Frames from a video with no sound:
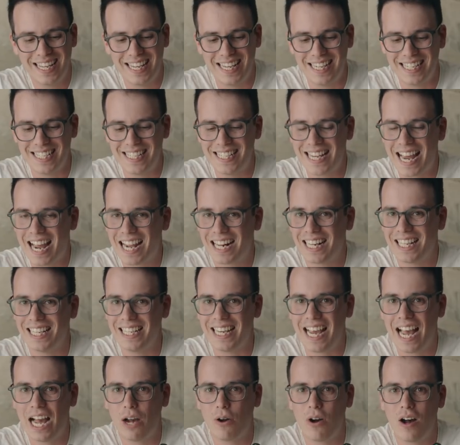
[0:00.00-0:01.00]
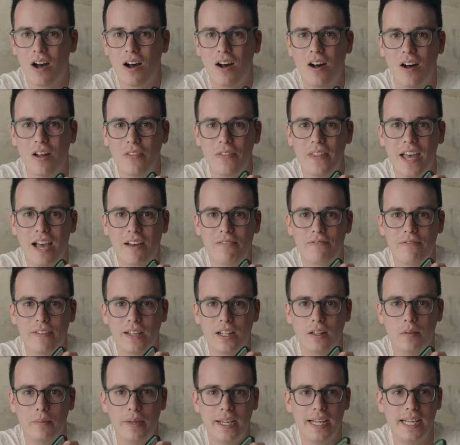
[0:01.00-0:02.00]
exactly how hard that
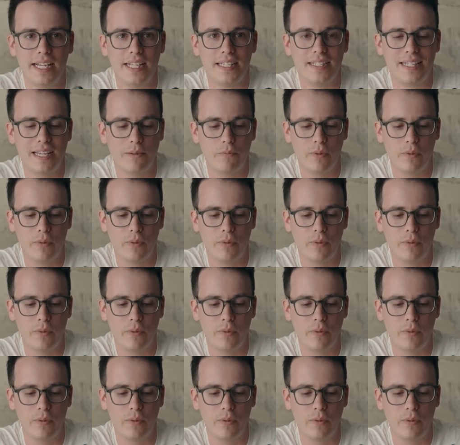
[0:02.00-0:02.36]
film is,